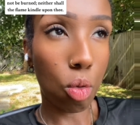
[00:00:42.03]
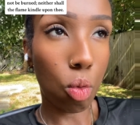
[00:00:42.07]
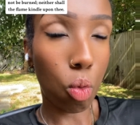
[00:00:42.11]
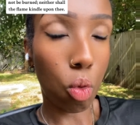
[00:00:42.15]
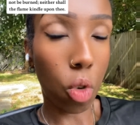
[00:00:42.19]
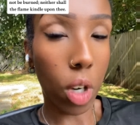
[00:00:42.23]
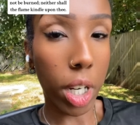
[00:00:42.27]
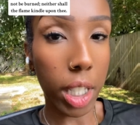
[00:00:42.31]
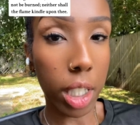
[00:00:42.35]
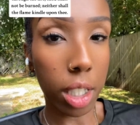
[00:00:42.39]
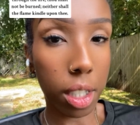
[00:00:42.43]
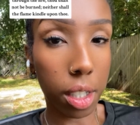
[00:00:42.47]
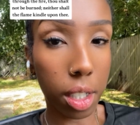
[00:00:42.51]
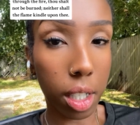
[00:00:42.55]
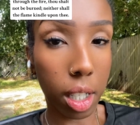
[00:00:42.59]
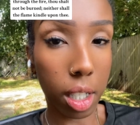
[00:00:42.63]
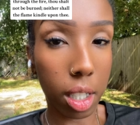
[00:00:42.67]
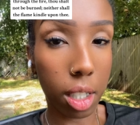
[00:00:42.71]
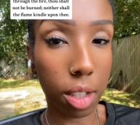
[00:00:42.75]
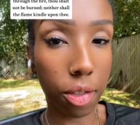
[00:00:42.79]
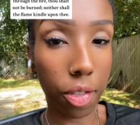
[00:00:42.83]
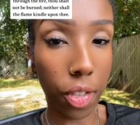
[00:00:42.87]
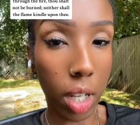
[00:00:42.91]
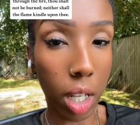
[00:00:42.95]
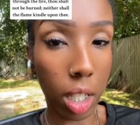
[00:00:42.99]
rain
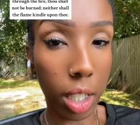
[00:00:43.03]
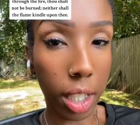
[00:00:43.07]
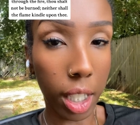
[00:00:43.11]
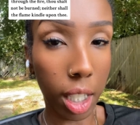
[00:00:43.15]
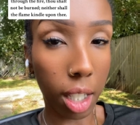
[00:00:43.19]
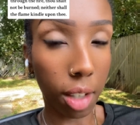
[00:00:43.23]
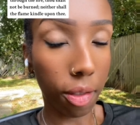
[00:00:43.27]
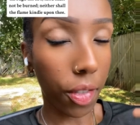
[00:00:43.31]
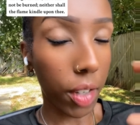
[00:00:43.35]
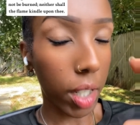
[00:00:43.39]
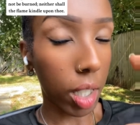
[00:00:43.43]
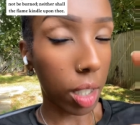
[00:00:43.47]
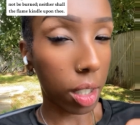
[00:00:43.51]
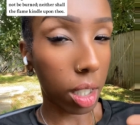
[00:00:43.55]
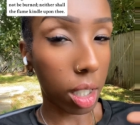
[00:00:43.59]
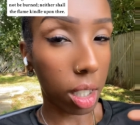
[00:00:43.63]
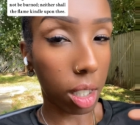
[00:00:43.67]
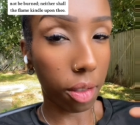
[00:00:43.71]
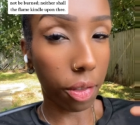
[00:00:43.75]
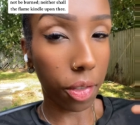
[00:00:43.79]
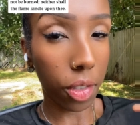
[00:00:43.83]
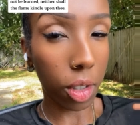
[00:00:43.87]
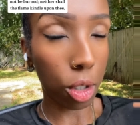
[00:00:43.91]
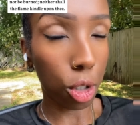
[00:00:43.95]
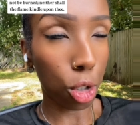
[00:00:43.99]
starts falling, at first it's a
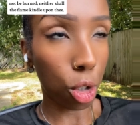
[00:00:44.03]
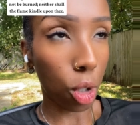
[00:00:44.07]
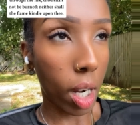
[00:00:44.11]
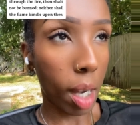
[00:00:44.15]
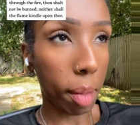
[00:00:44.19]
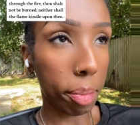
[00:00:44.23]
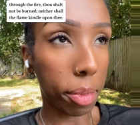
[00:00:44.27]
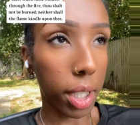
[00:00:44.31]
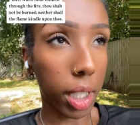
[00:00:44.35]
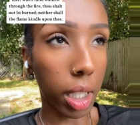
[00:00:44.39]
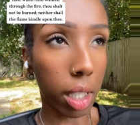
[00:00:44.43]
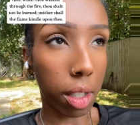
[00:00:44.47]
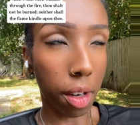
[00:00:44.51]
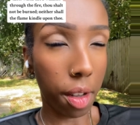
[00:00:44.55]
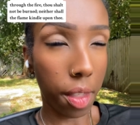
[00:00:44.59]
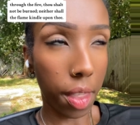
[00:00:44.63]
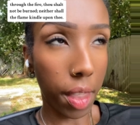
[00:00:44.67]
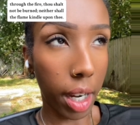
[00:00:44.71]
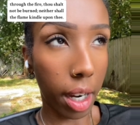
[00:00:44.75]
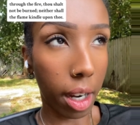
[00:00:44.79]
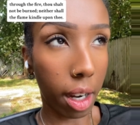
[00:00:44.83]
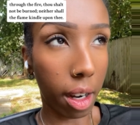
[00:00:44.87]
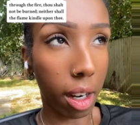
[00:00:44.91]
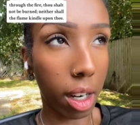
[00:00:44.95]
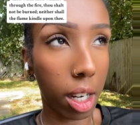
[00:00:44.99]
few drops here and
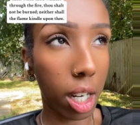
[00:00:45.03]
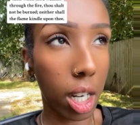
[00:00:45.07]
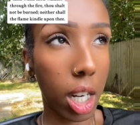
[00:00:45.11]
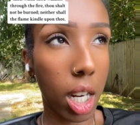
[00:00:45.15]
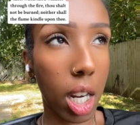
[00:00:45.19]
there,